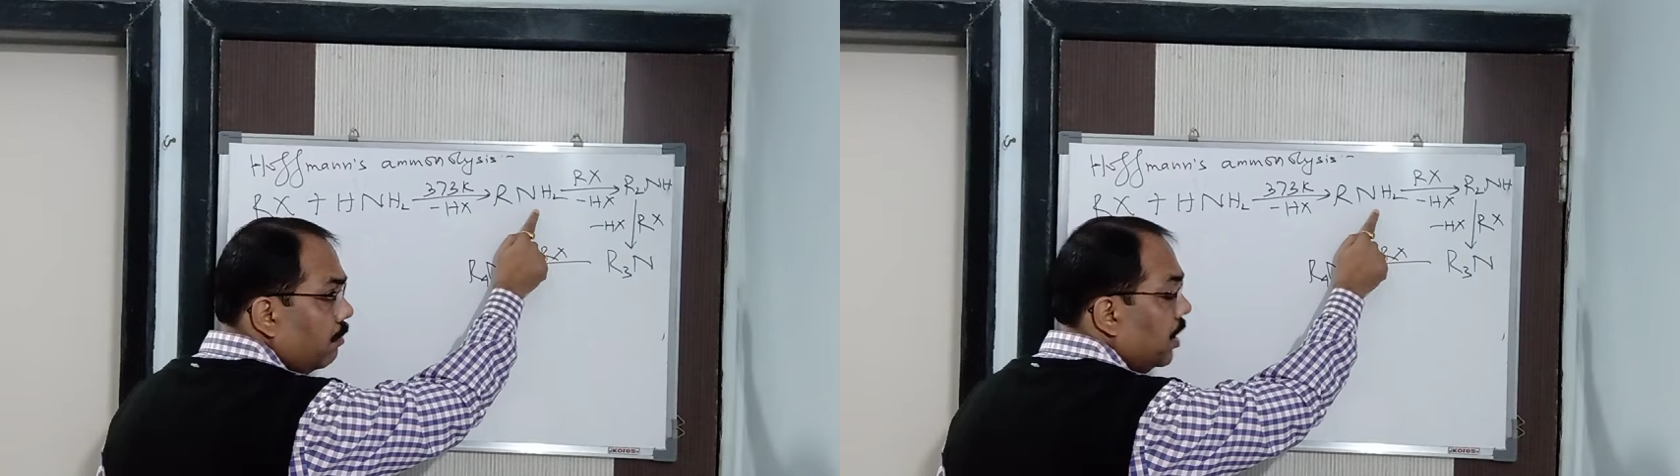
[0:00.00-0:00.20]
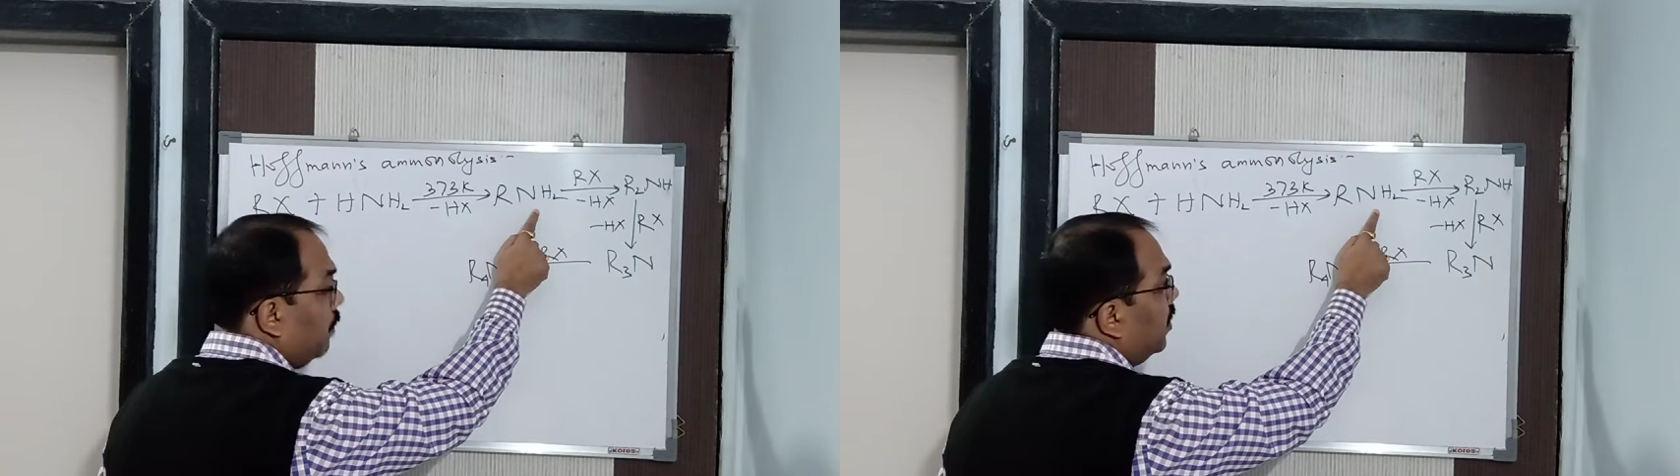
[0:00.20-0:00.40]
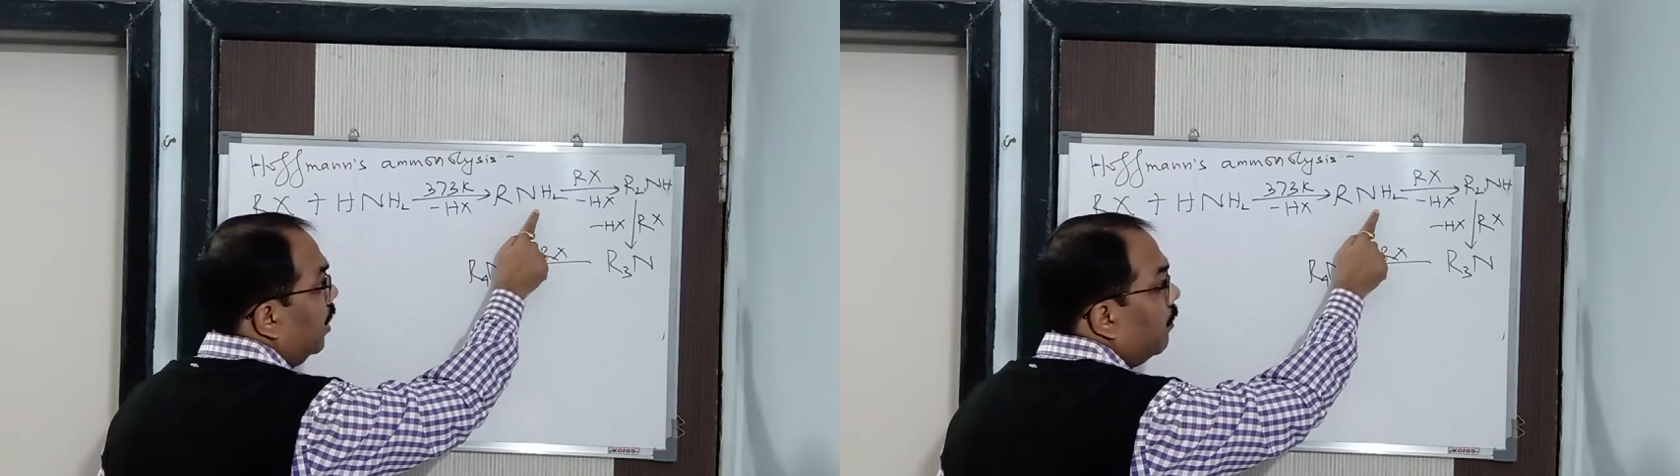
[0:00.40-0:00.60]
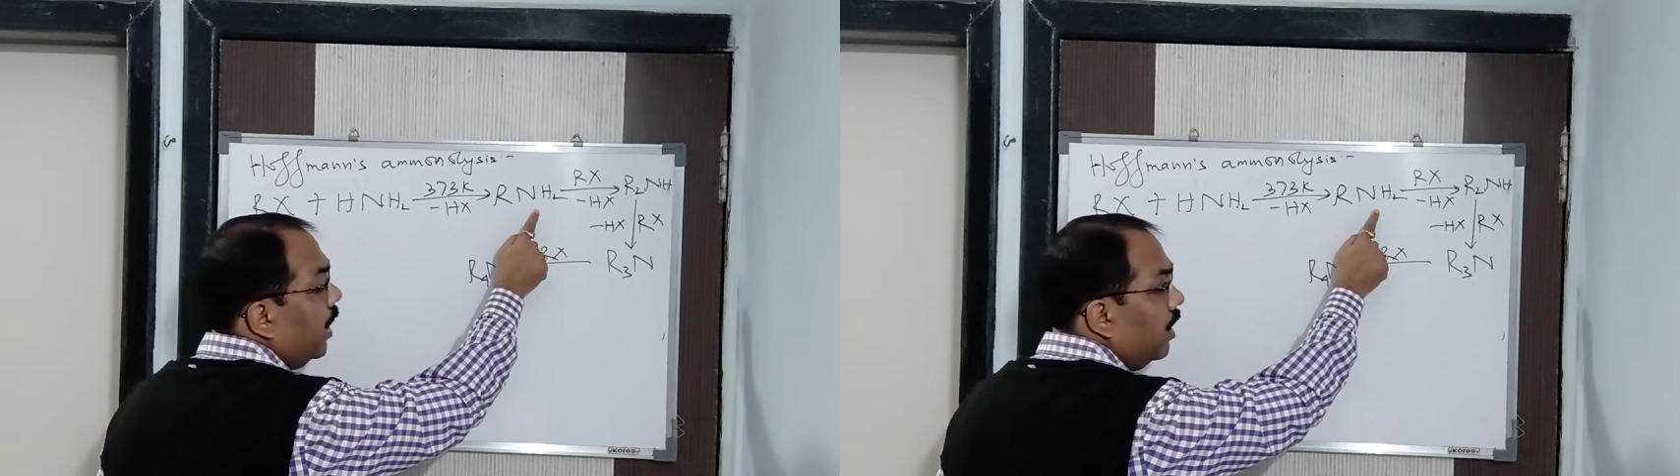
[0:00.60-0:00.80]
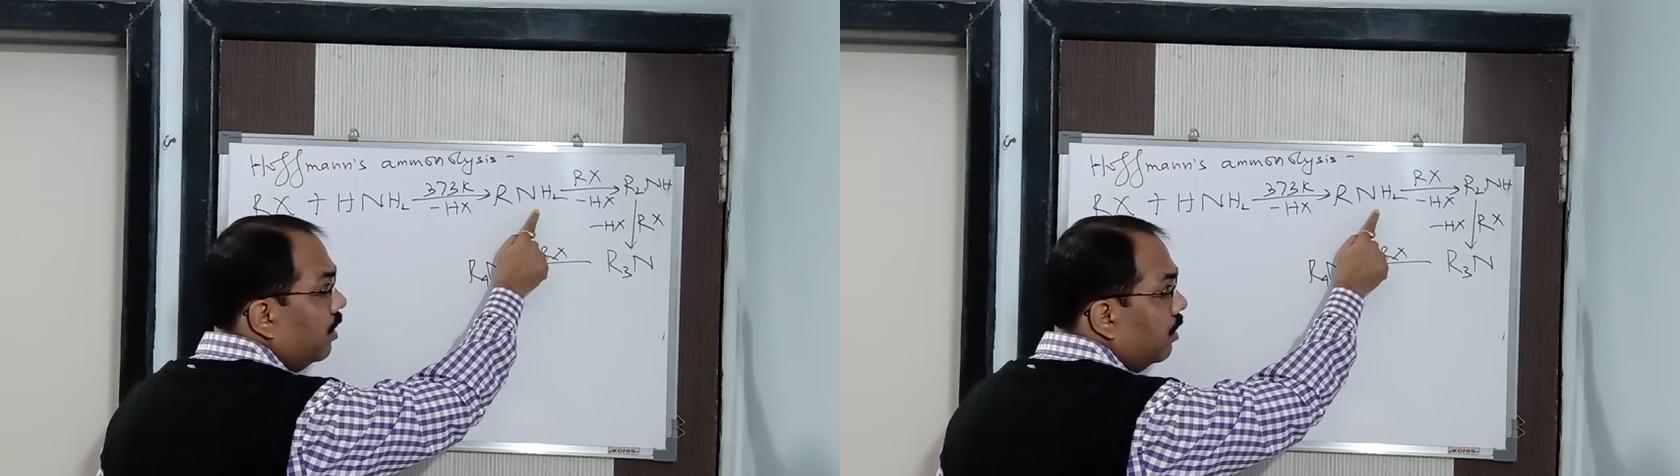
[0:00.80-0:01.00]
primary
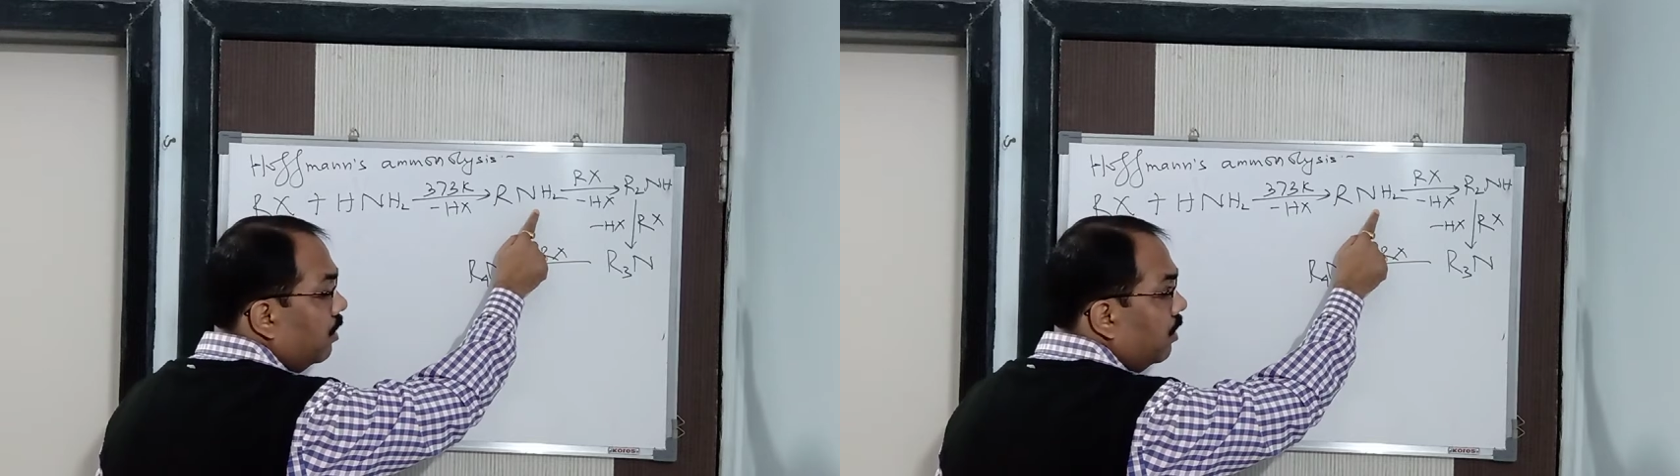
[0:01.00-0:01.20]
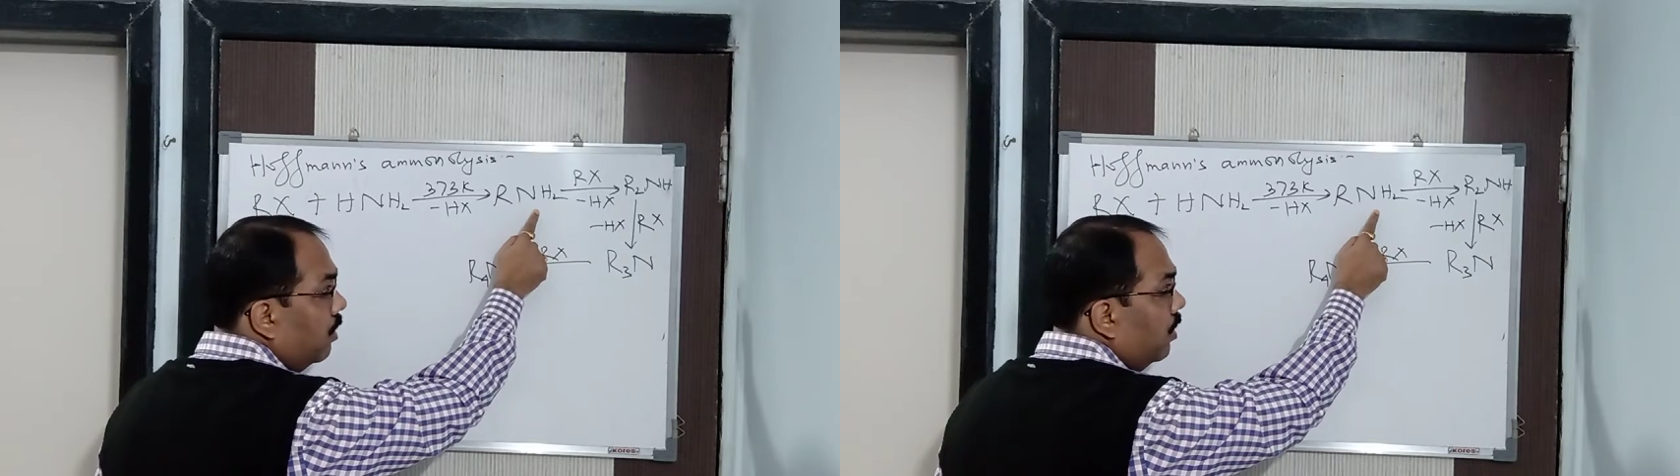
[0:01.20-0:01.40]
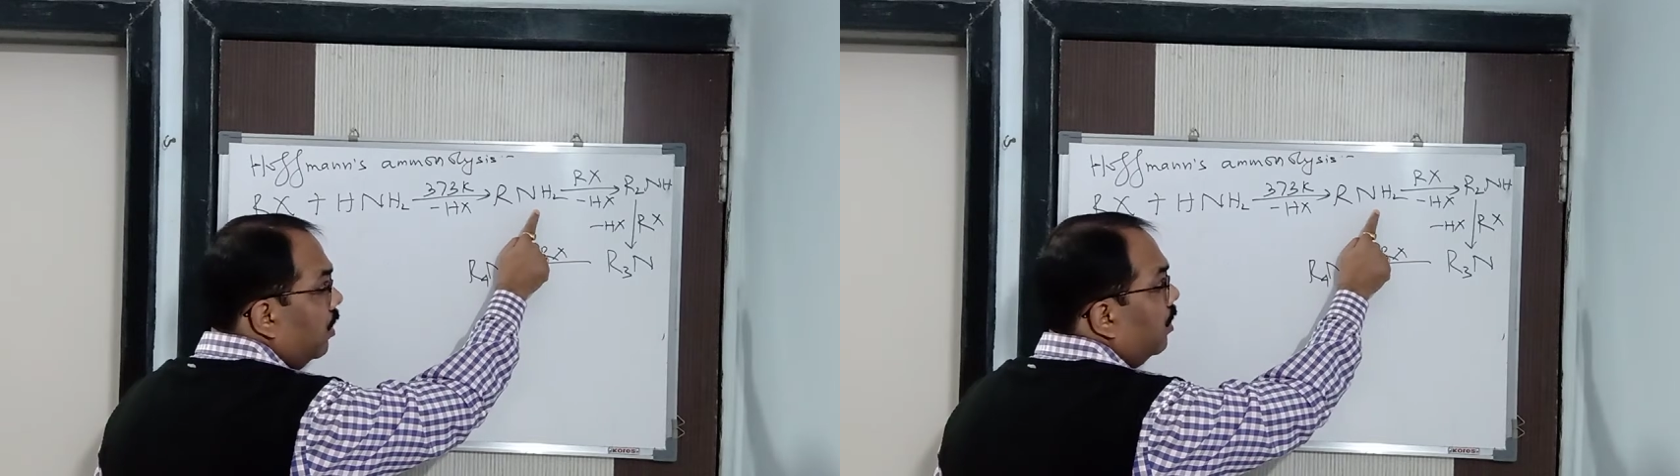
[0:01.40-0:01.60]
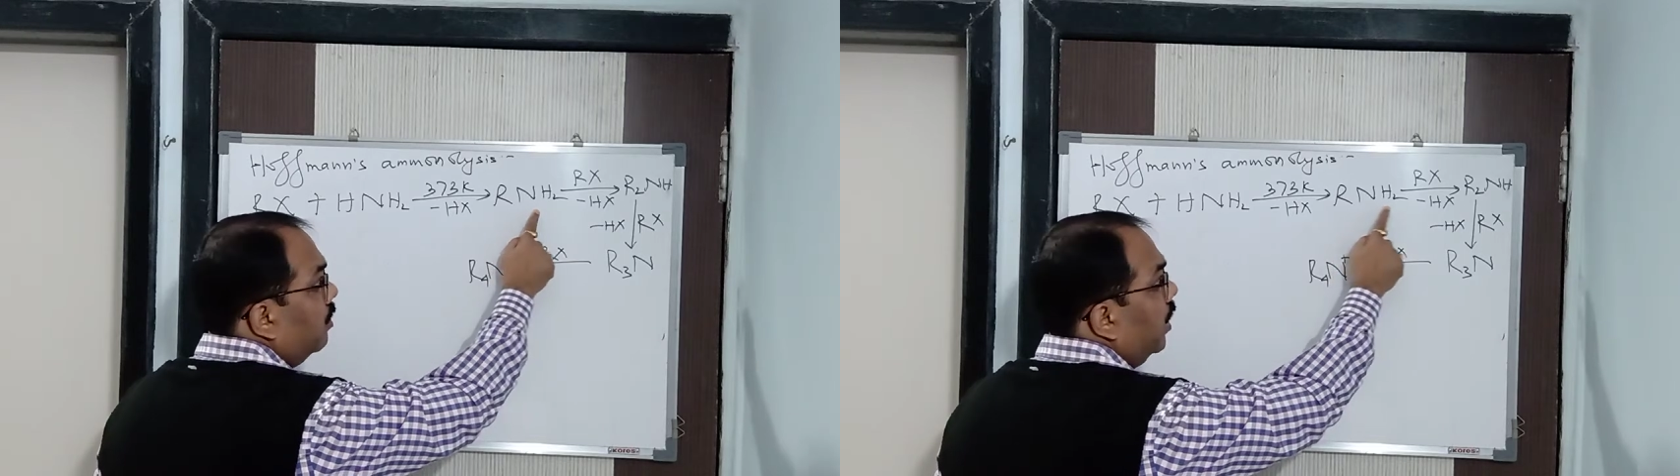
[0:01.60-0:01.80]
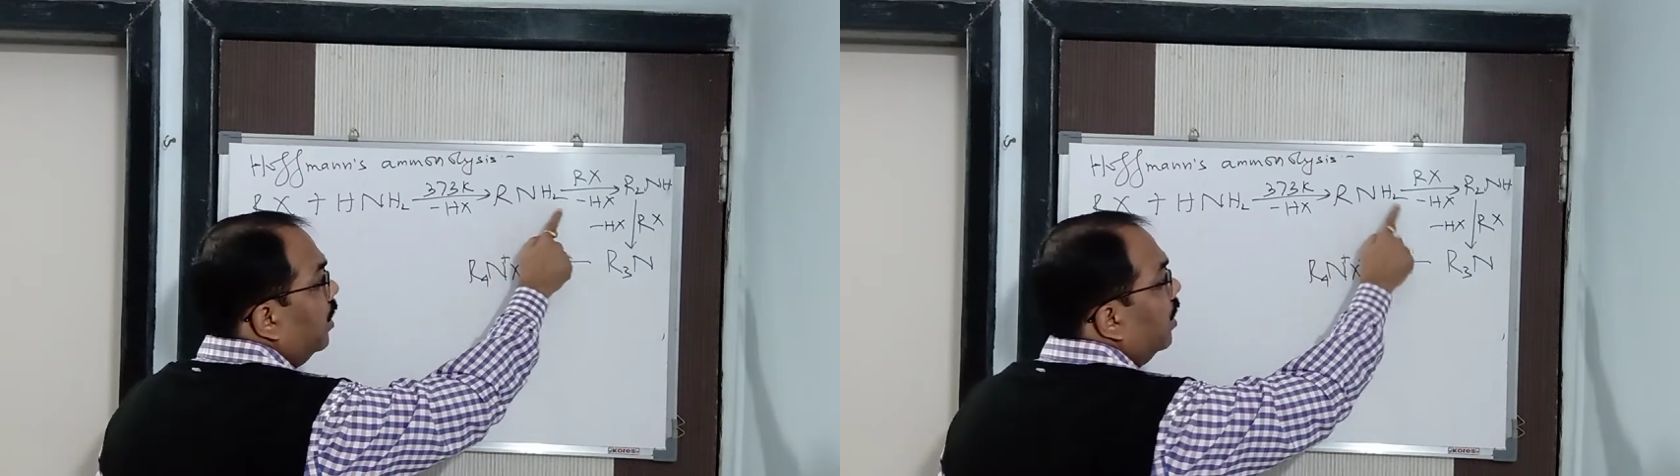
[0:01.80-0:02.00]
amine.
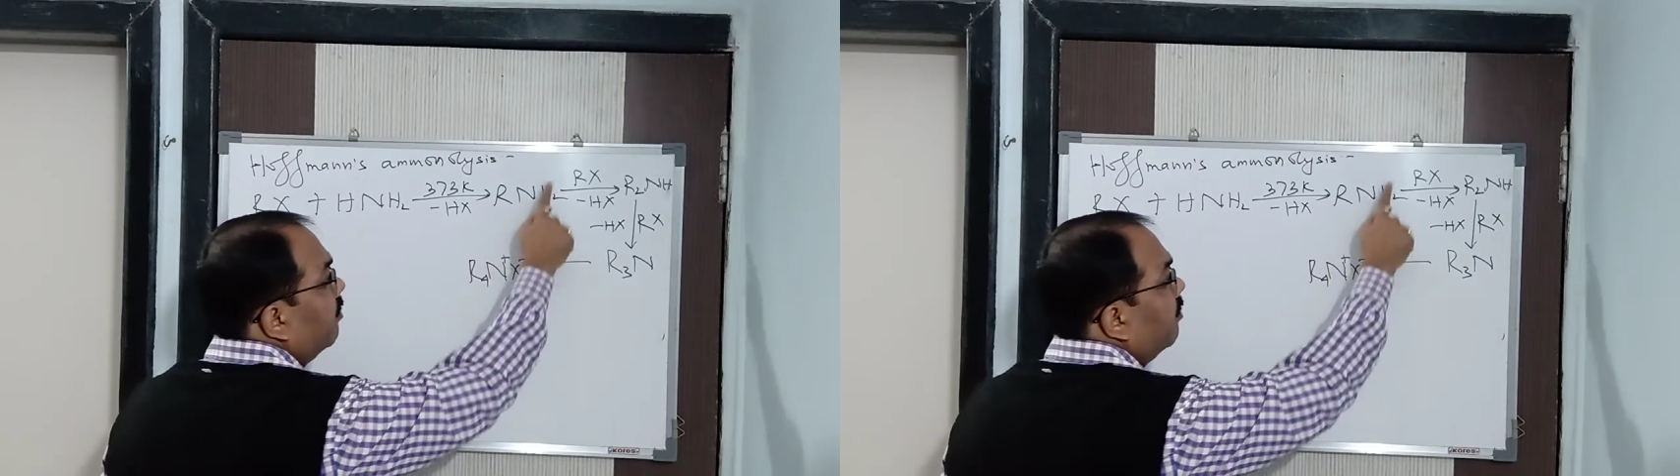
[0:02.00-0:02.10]
Then it